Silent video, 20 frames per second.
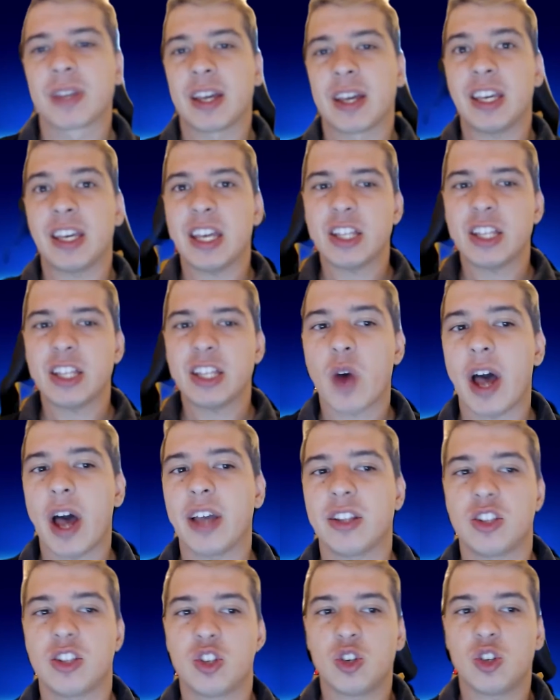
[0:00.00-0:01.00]
He
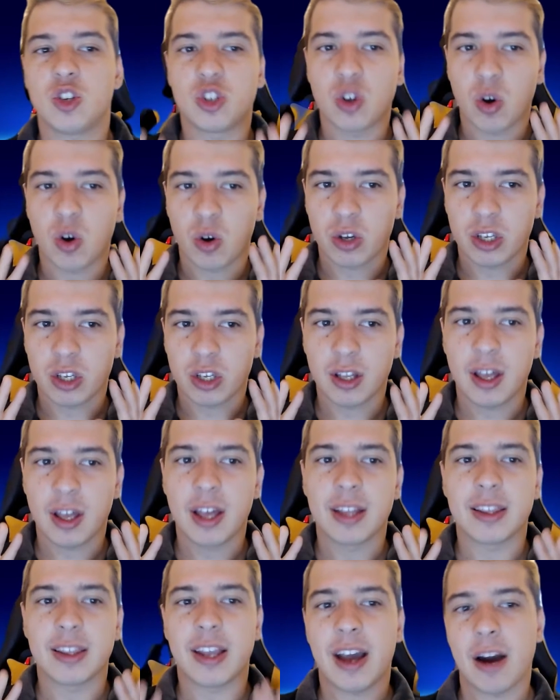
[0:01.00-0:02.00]
tried to join
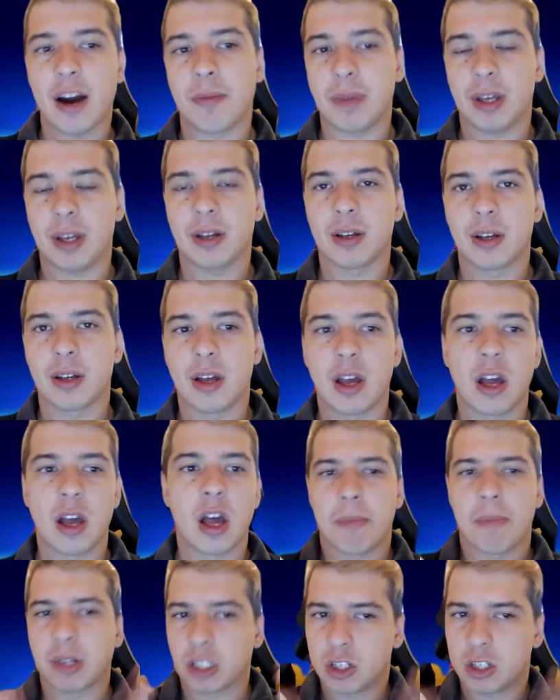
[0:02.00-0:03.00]
the army,
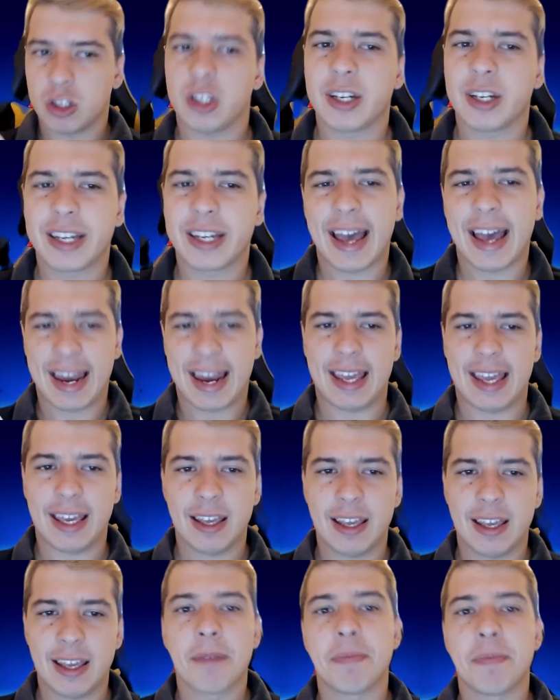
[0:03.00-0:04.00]
but couldn't get in
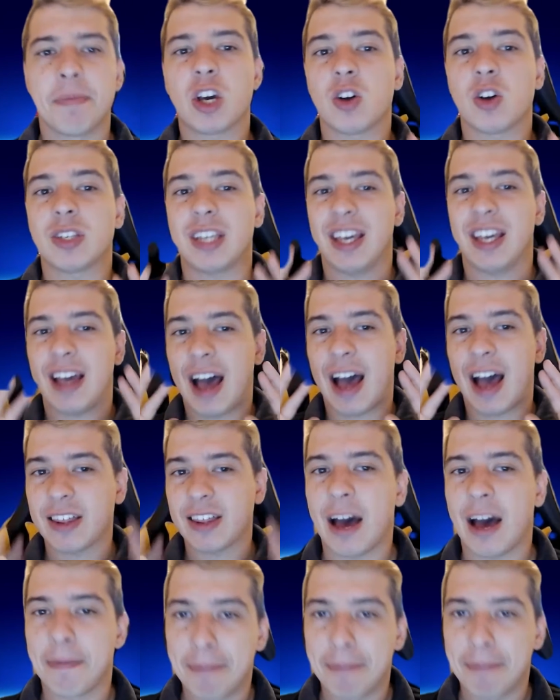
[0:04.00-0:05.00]
because he had
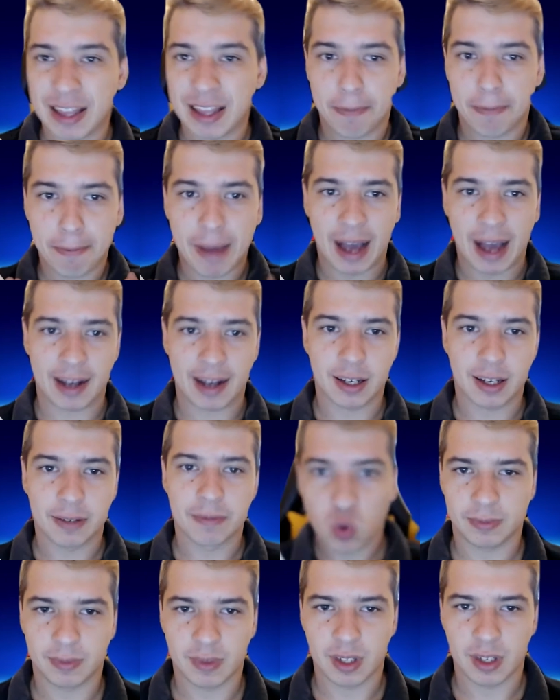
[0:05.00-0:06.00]
a bad back.
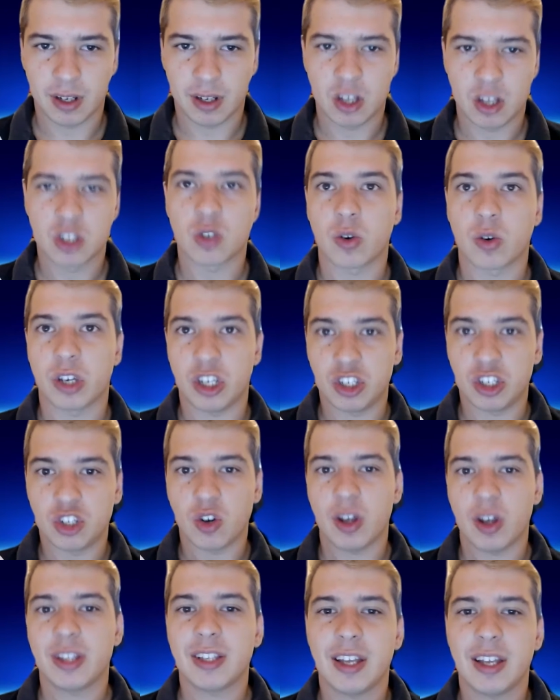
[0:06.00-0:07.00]
So he
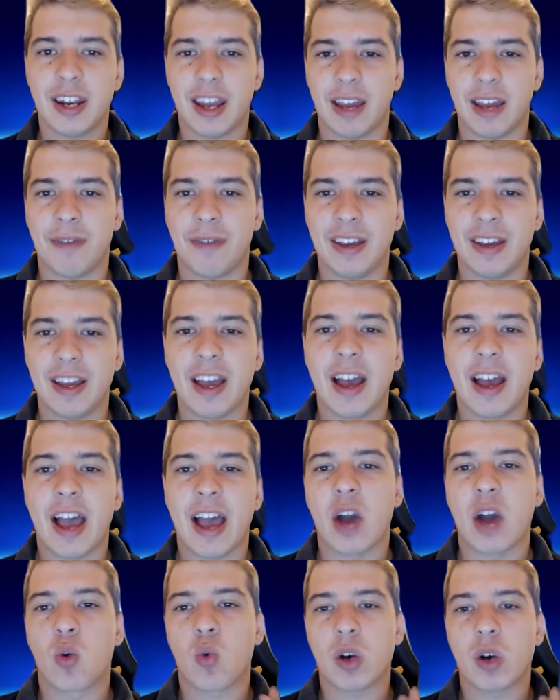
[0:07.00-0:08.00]
joined the Navy
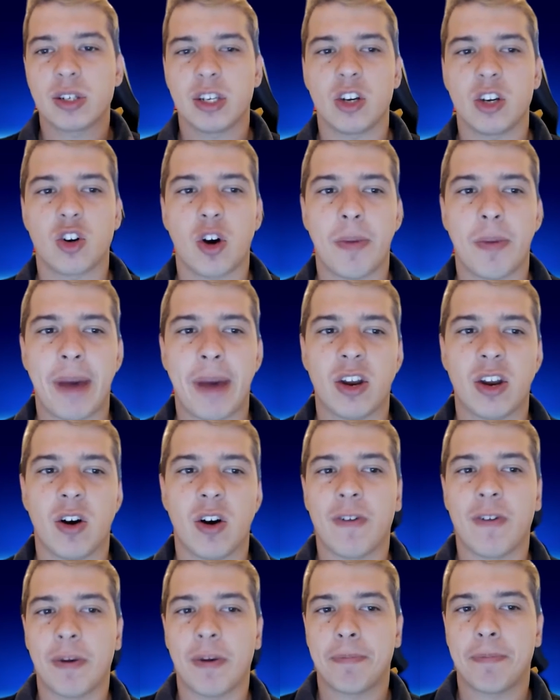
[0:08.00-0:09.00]
and was in command
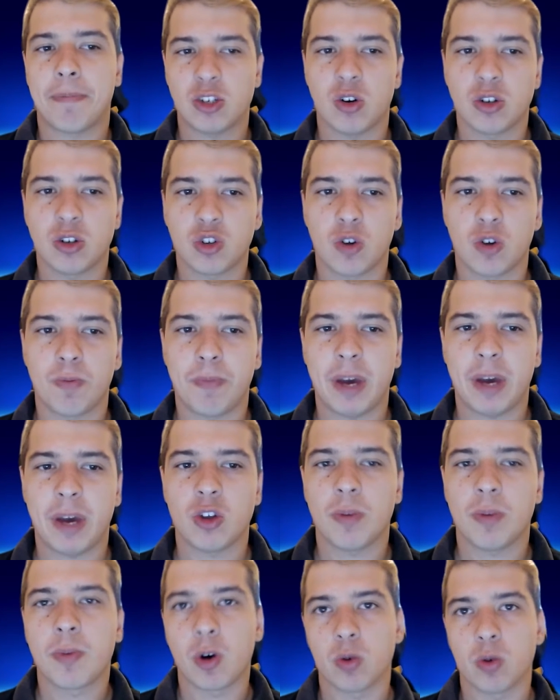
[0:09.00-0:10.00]
of a patrol
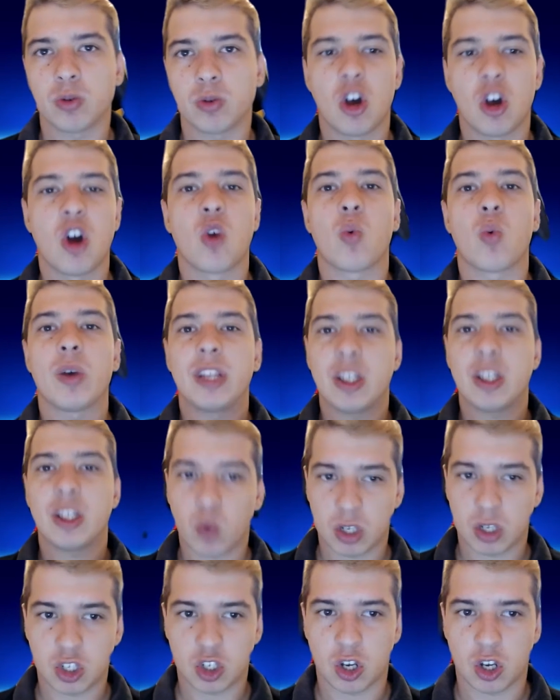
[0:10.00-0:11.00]
torpedo boat when it
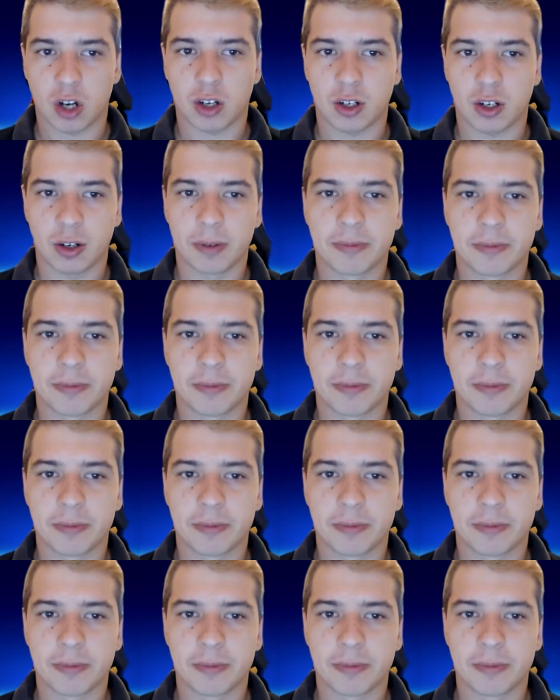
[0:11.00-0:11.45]
was sunk.